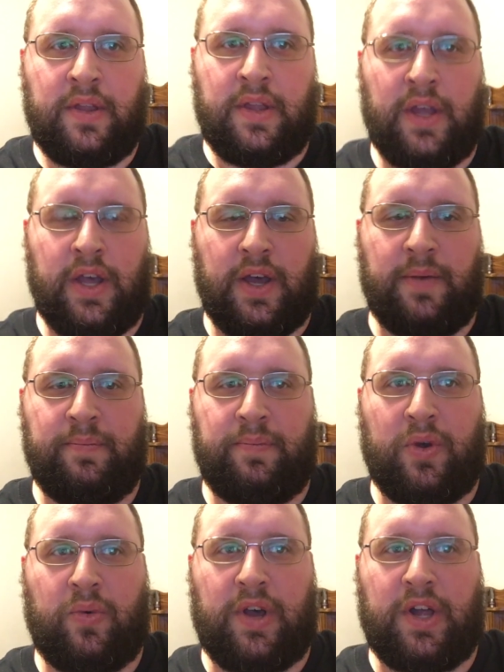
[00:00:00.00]

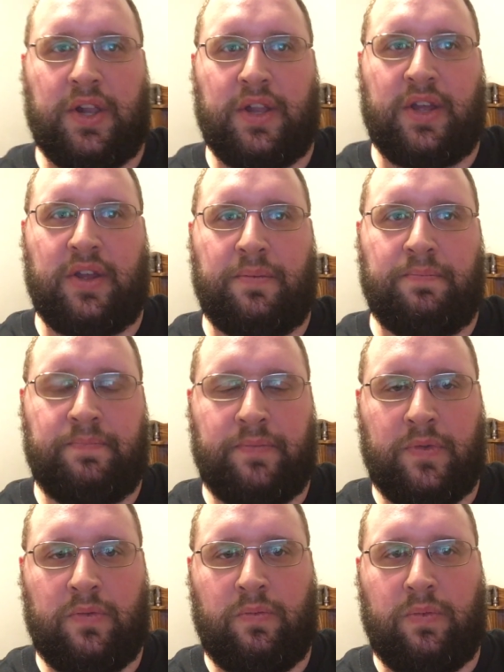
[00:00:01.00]
But while
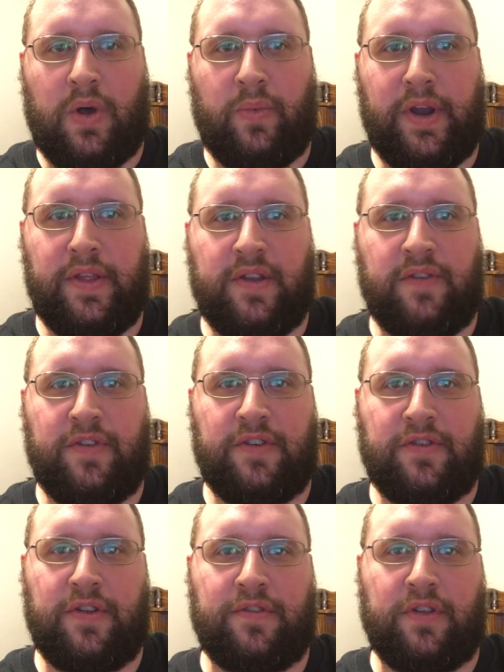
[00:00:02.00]
winning the
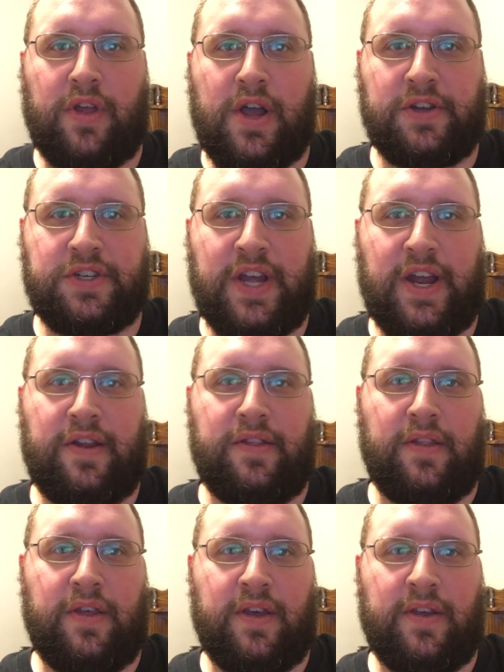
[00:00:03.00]
division is a long shot
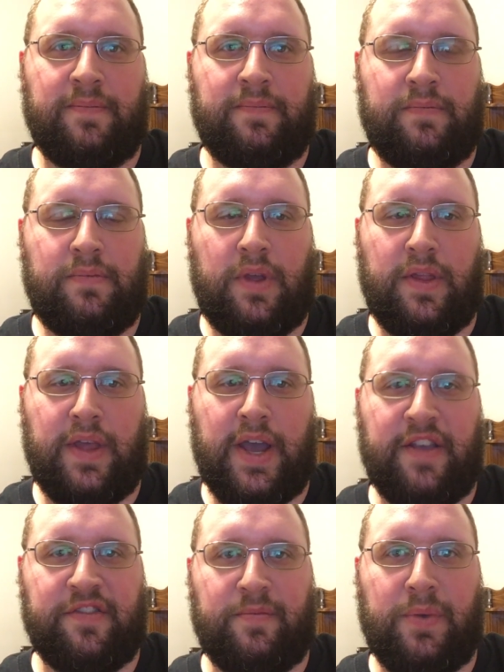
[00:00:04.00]
in the
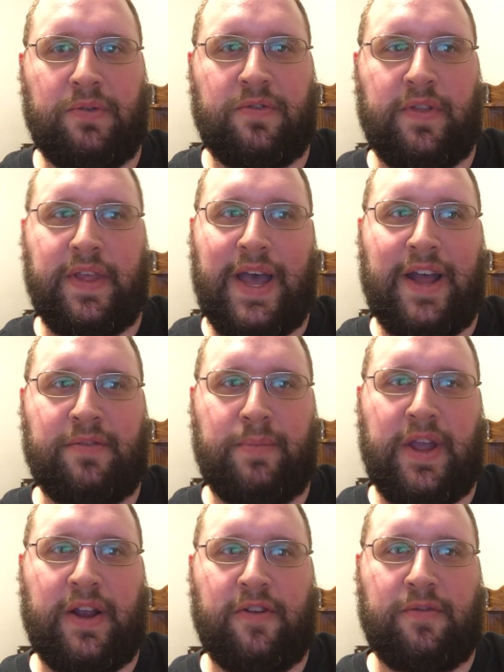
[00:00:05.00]
eyes of most of the odds
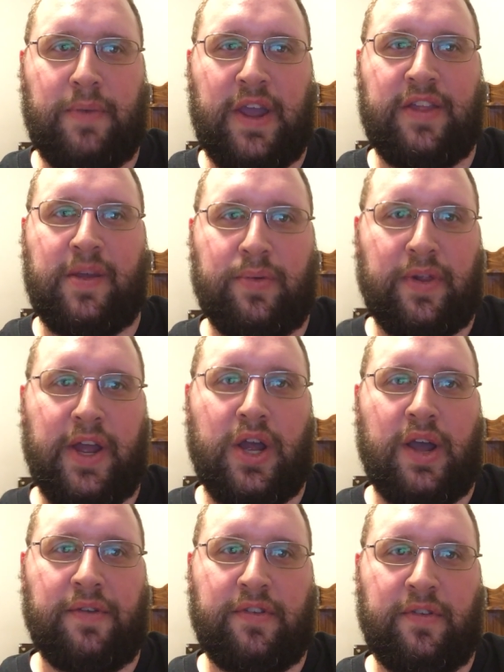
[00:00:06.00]
makers, making the
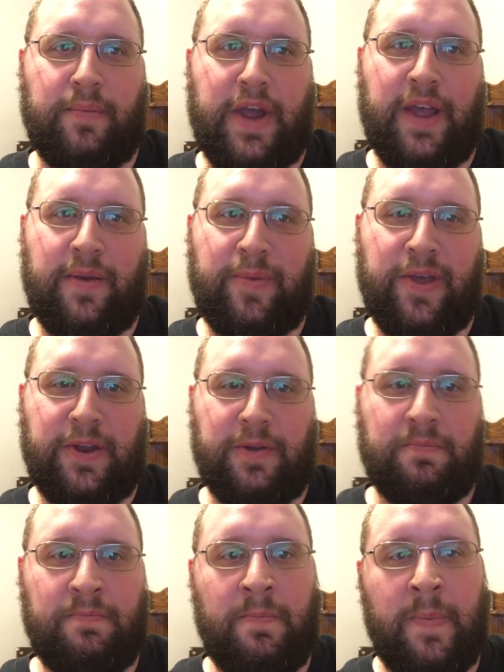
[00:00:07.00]
playoffs is my opinion.